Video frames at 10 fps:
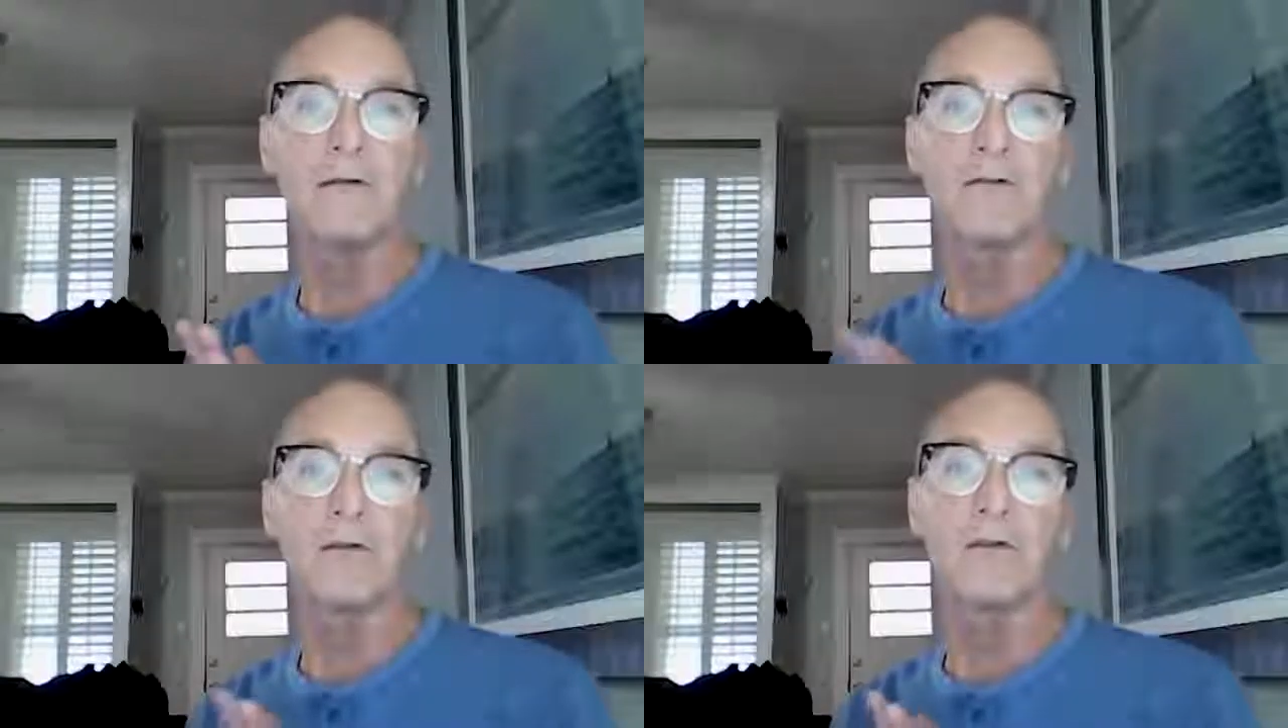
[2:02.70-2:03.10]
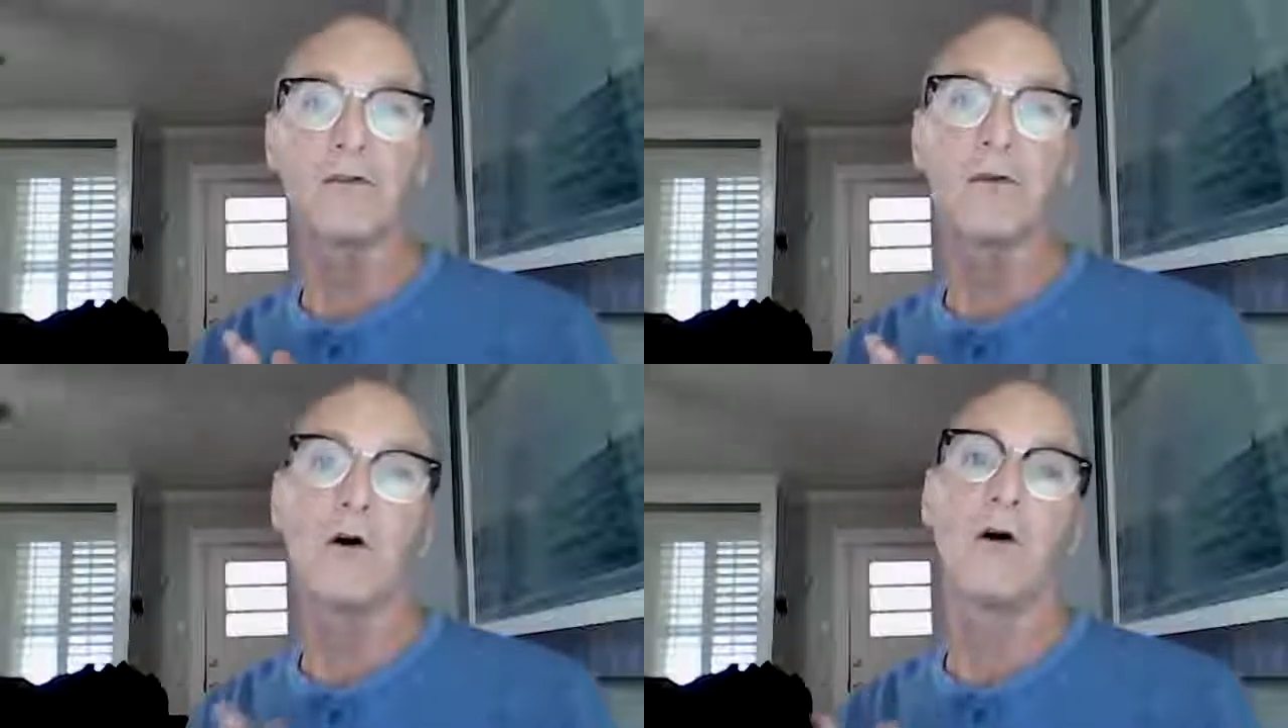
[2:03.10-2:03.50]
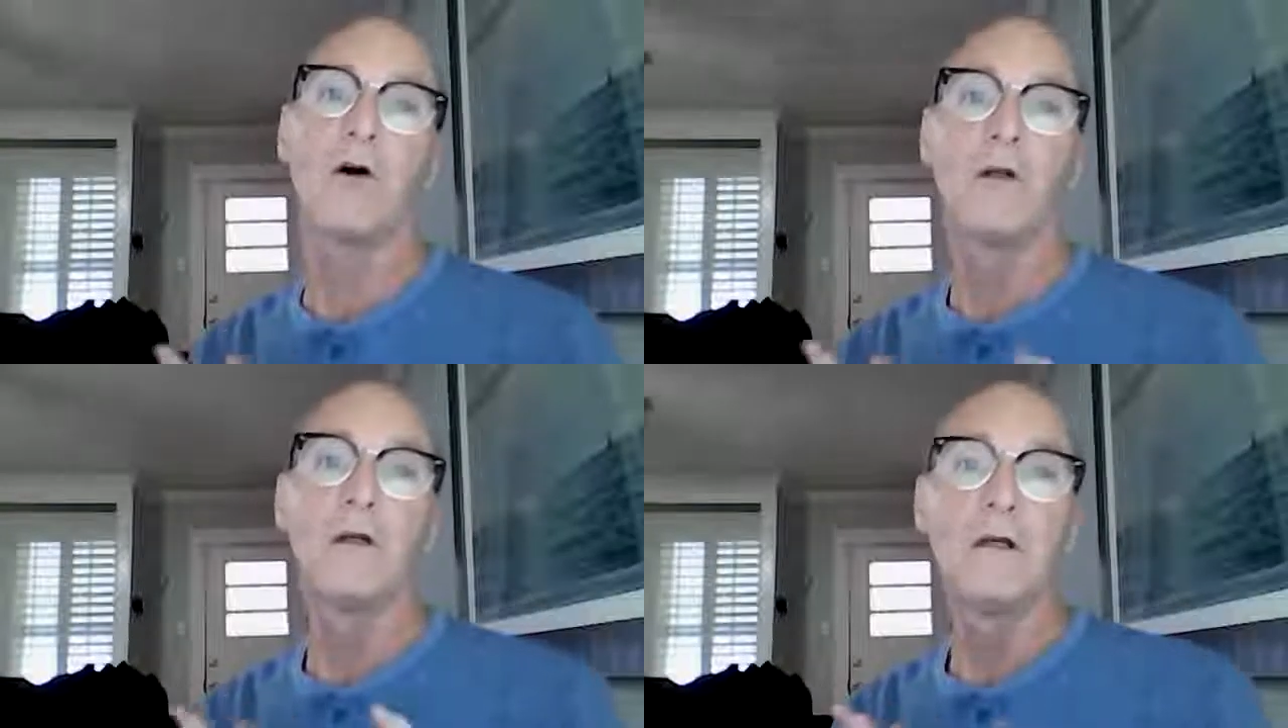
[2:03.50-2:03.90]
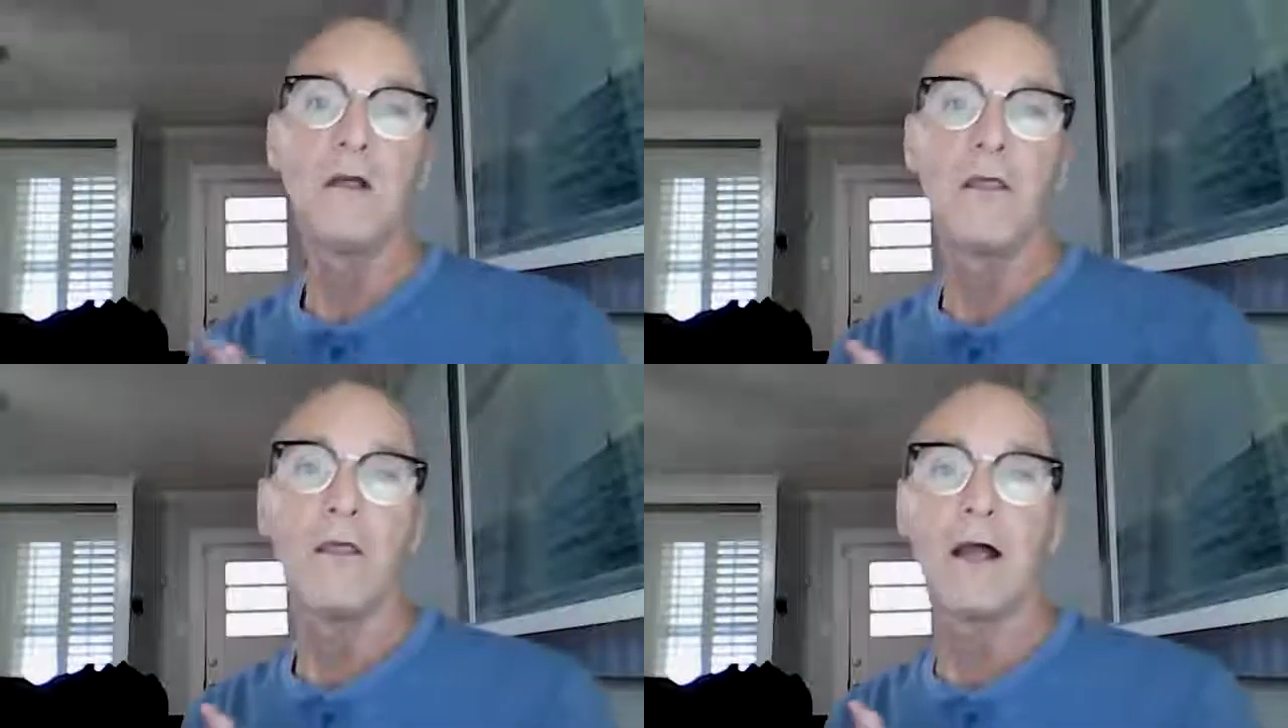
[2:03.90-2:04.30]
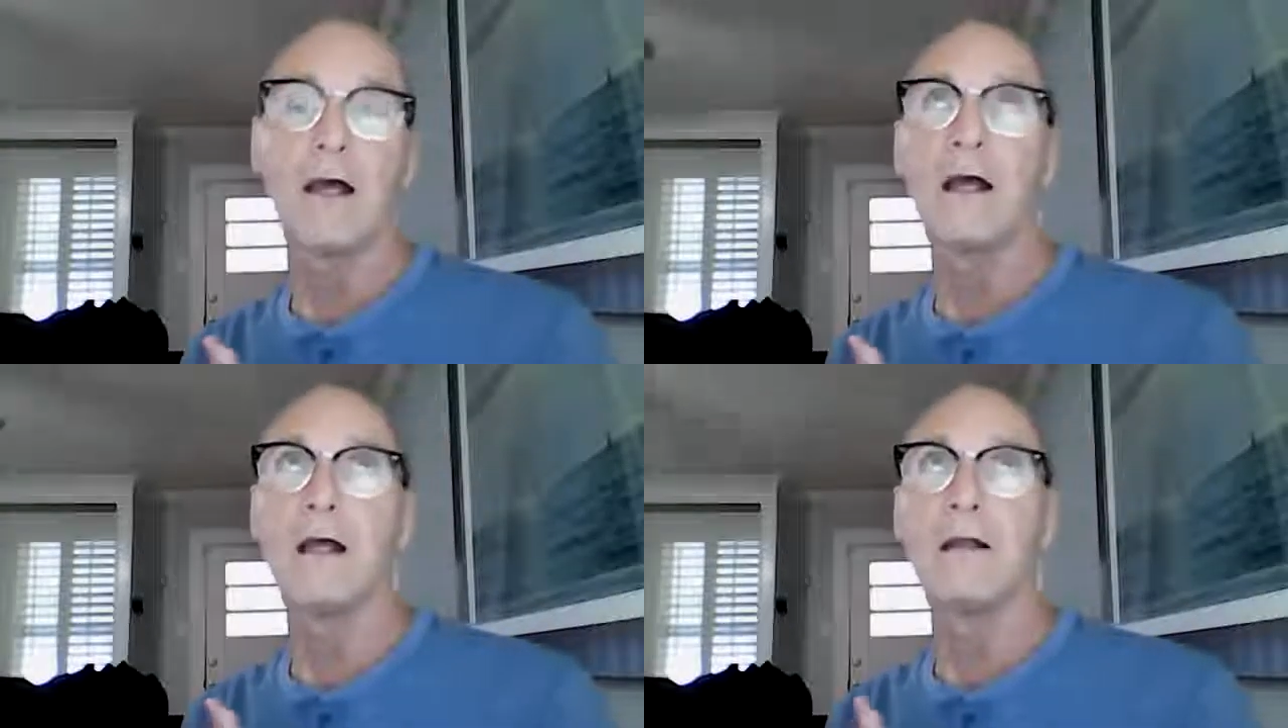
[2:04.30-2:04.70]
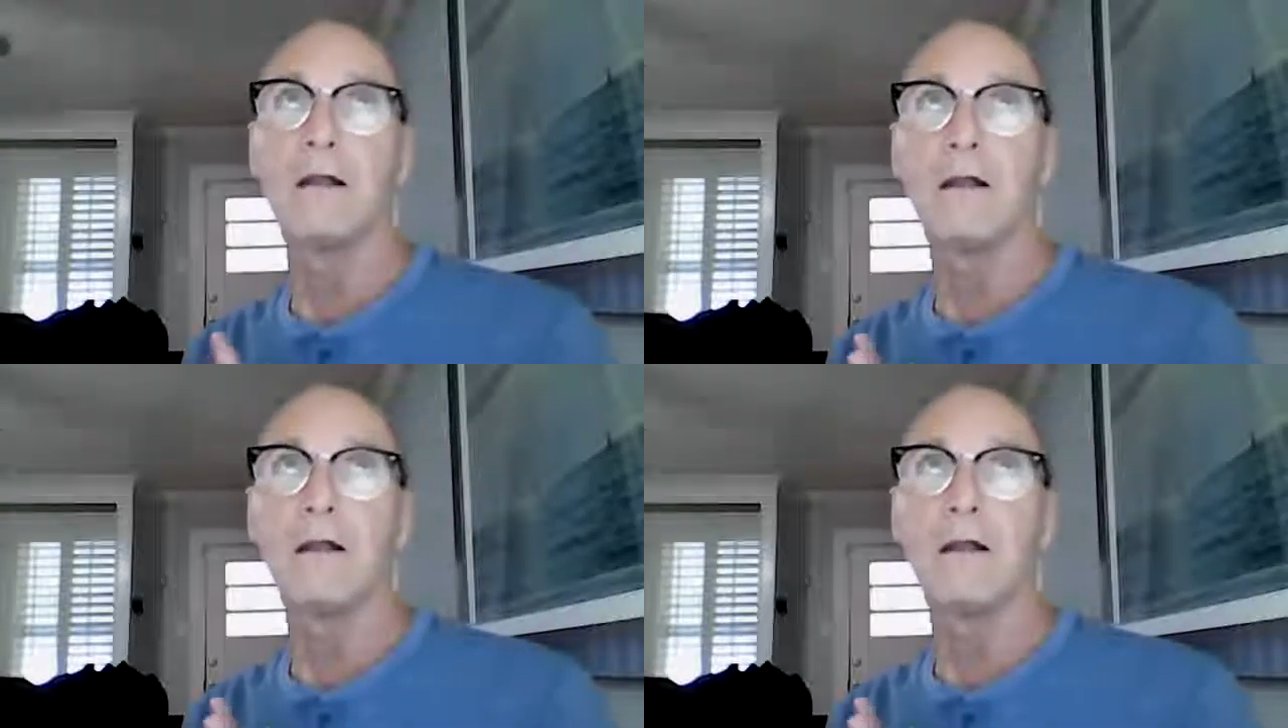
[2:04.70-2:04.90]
first of all, that